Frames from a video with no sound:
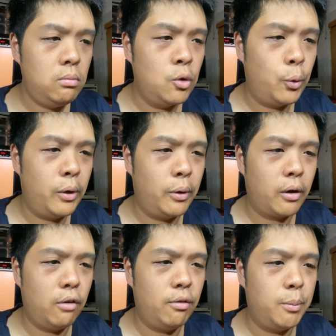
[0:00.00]
where do I
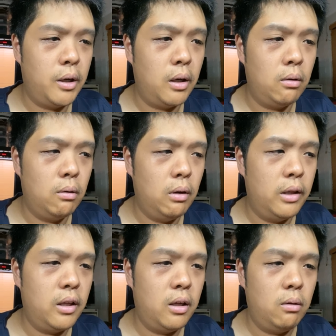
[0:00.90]
go from there? And
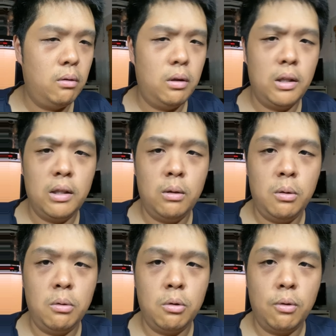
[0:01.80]
then
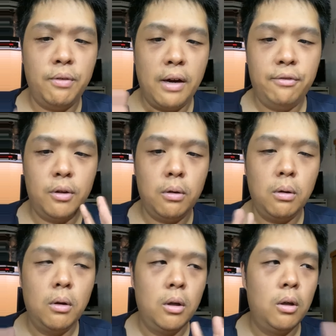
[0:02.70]
you sort of have to
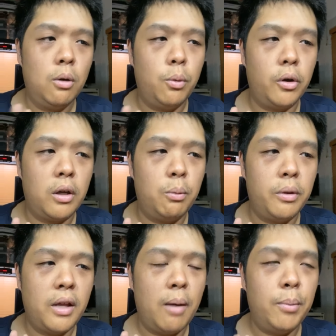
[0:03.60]
work in with
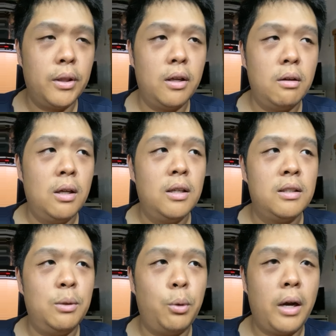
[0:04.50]
that. But then
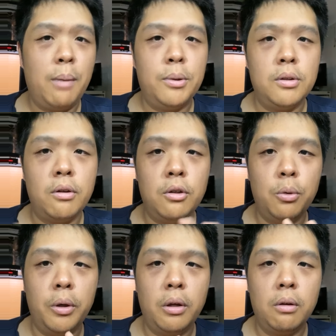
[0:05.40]
see what happens in
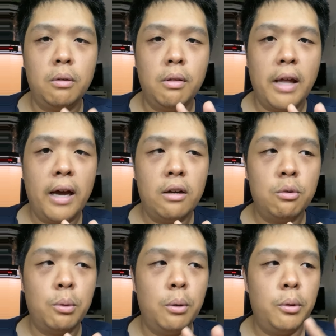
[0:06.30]
doing that as
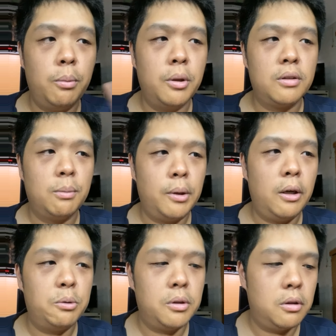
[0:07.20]
well, when you bring somebody
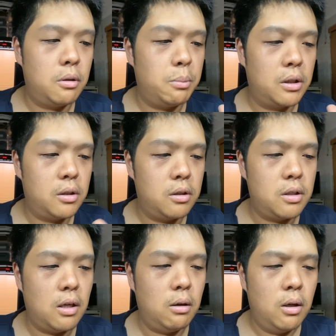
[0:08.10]
else into the mix, is then